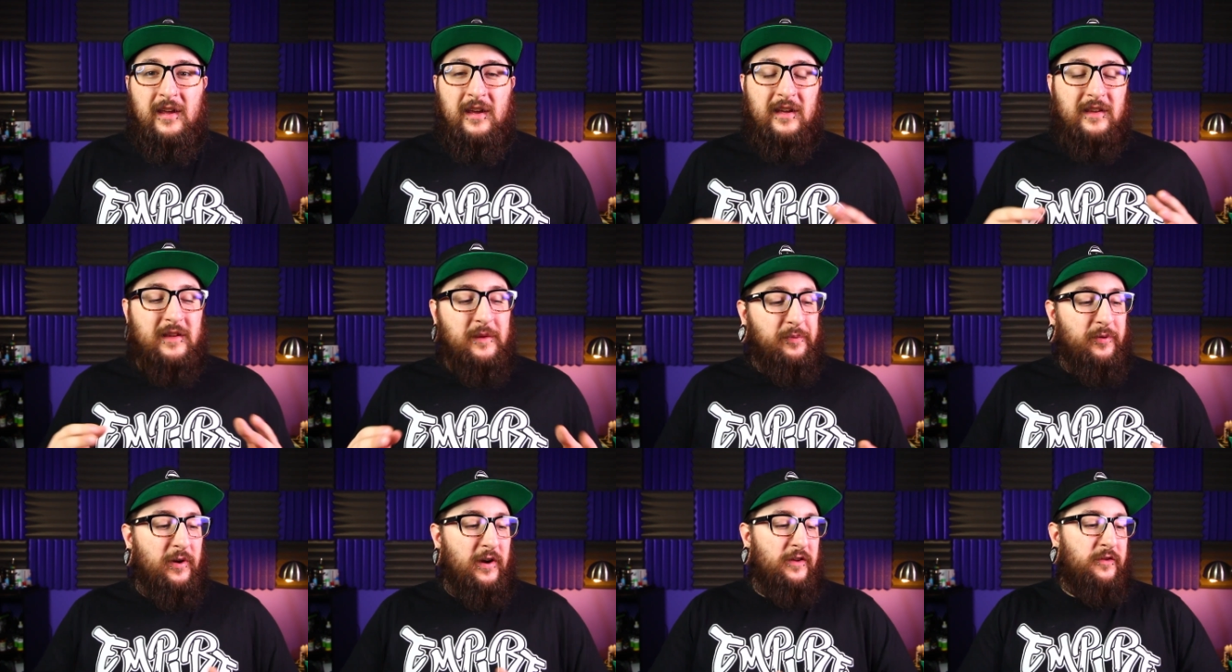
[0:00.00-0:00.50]

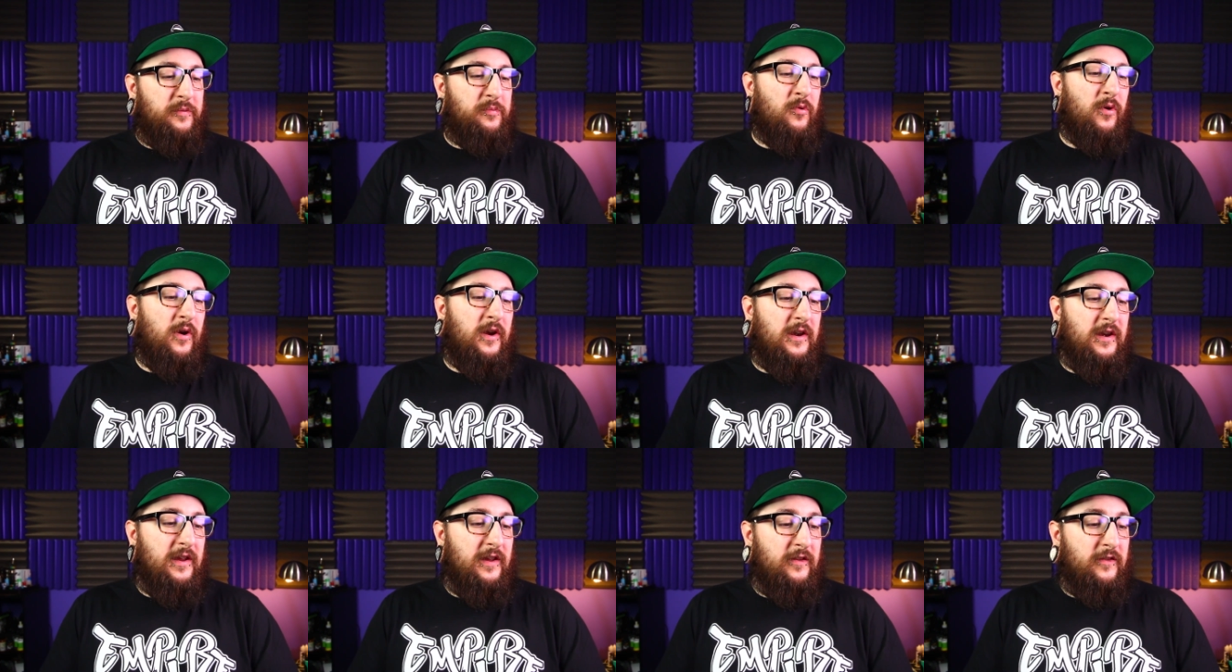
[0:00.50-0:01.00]
And the price
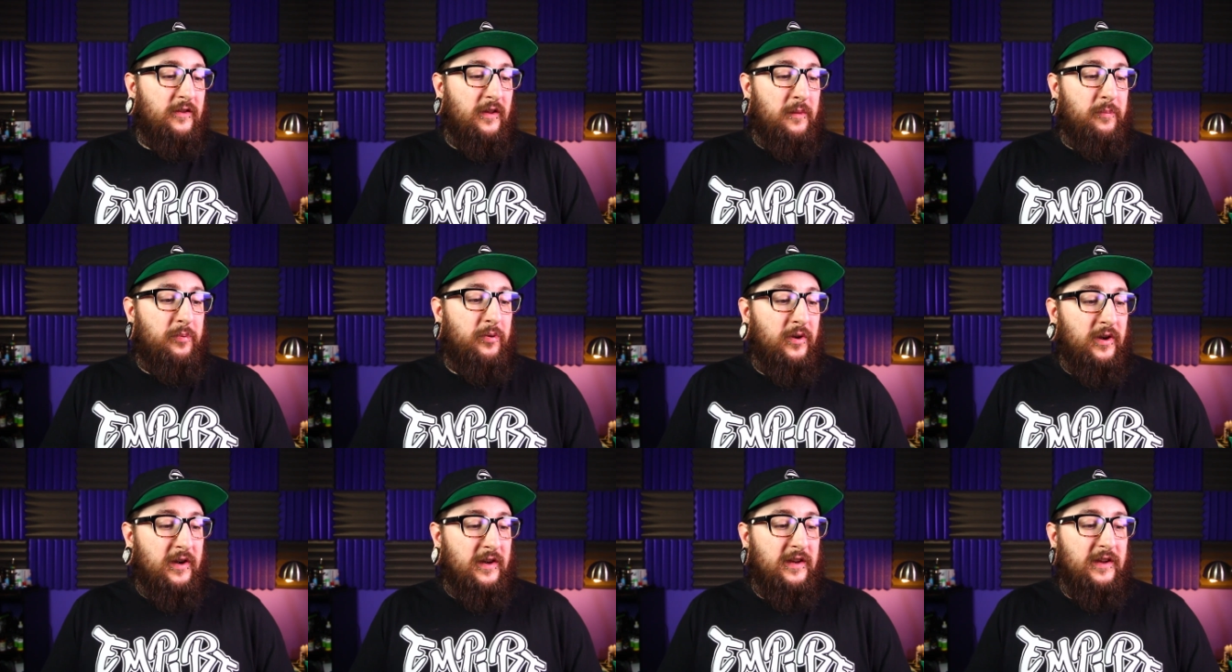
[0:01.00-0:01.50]
point is
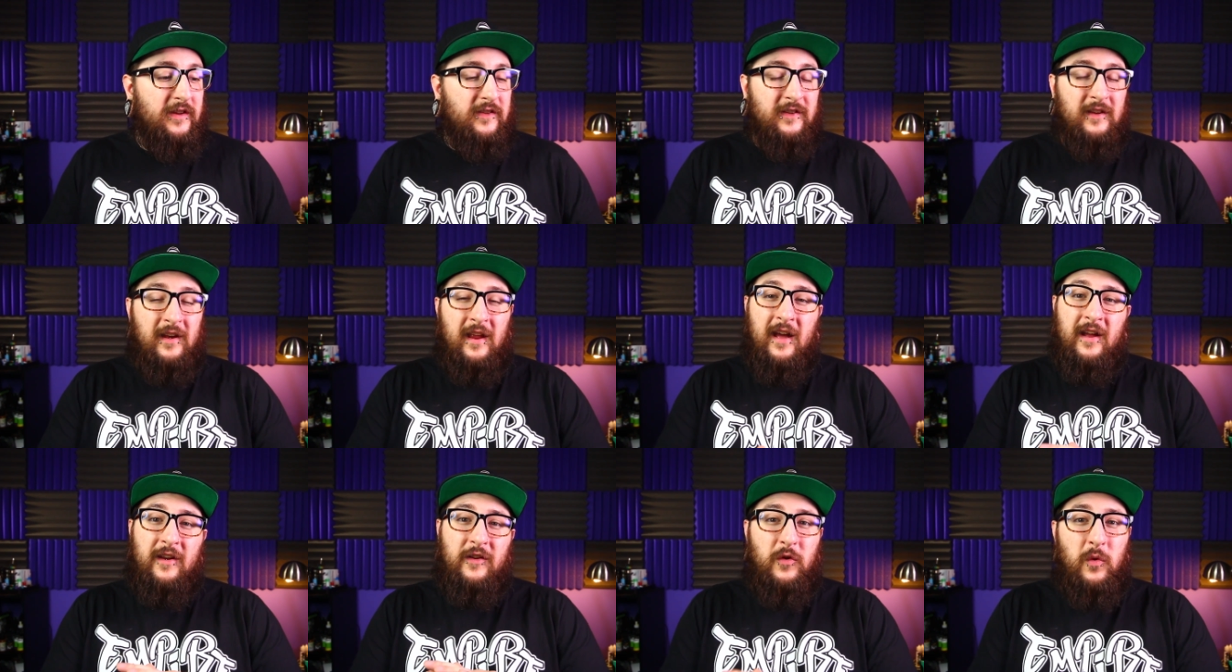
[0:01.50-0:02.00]
pretty
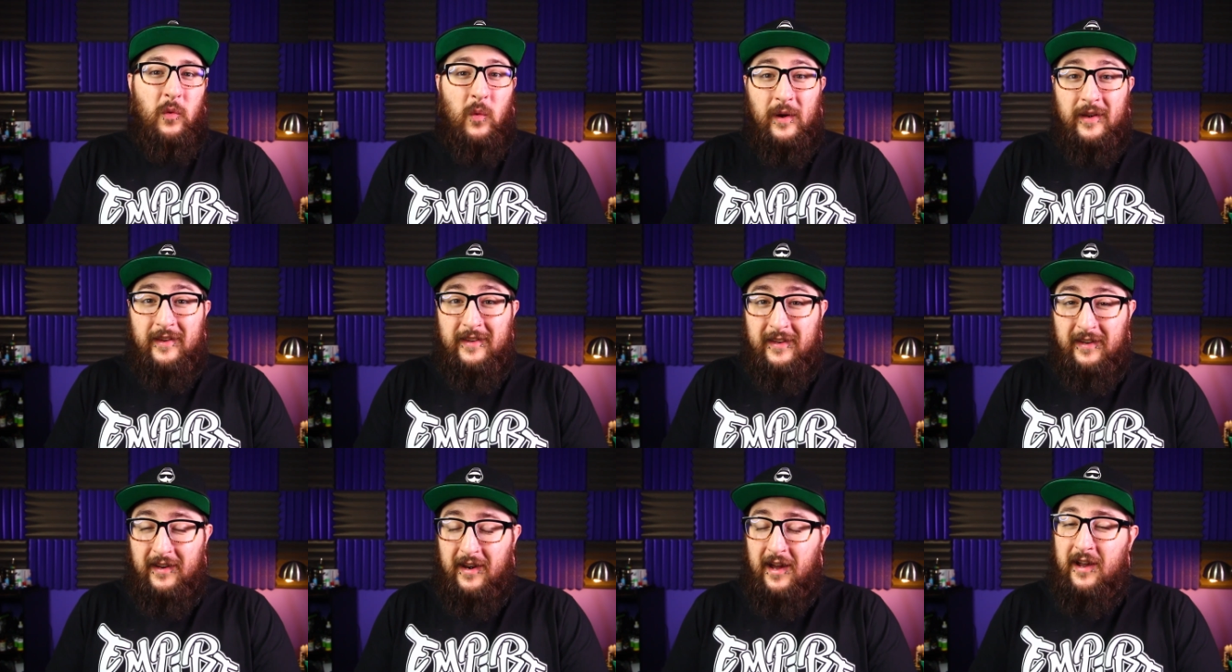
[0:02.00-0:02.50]
decent at
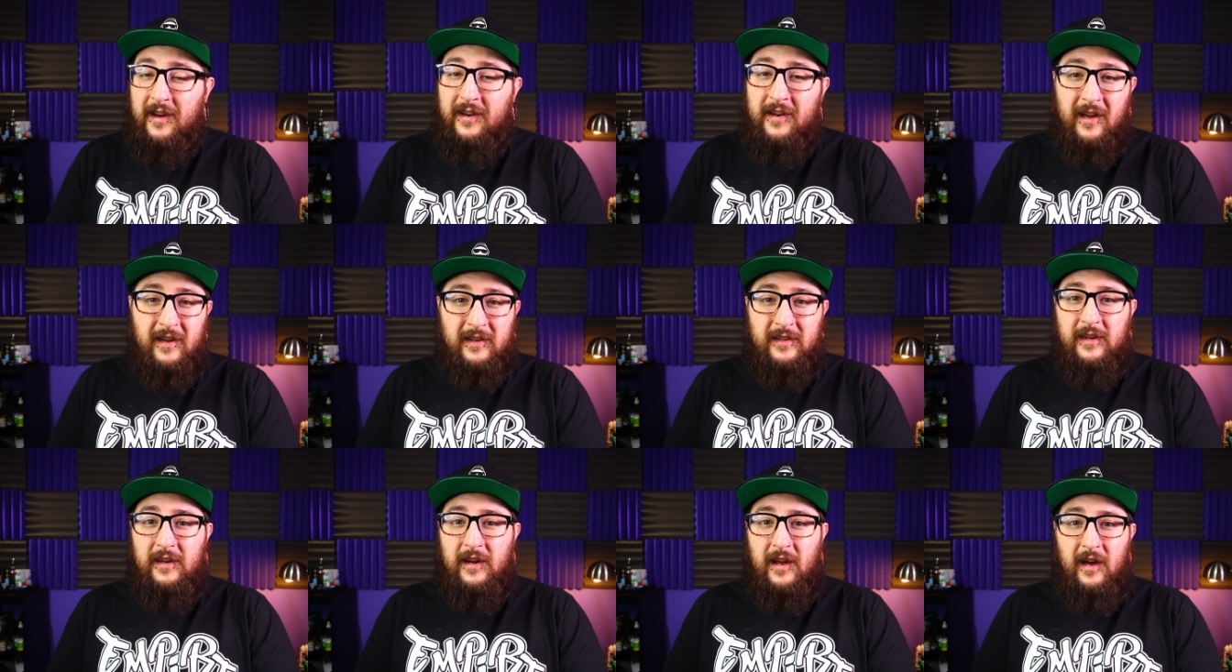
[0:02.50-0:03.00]

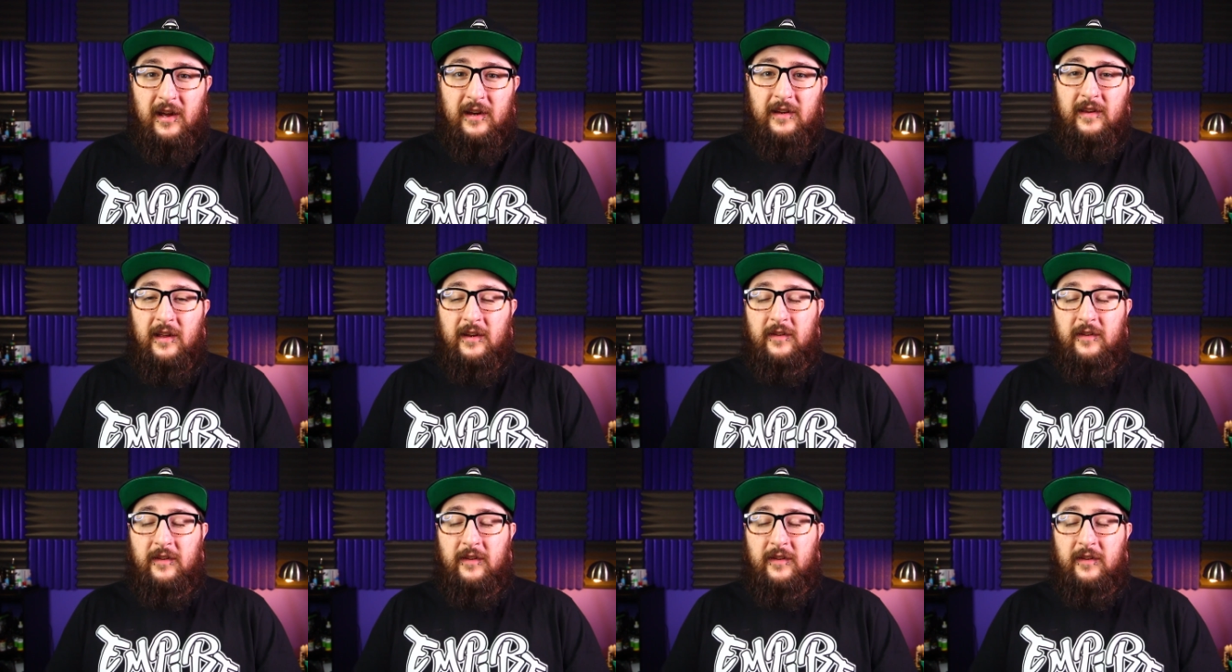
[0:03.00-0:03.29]
$29.99.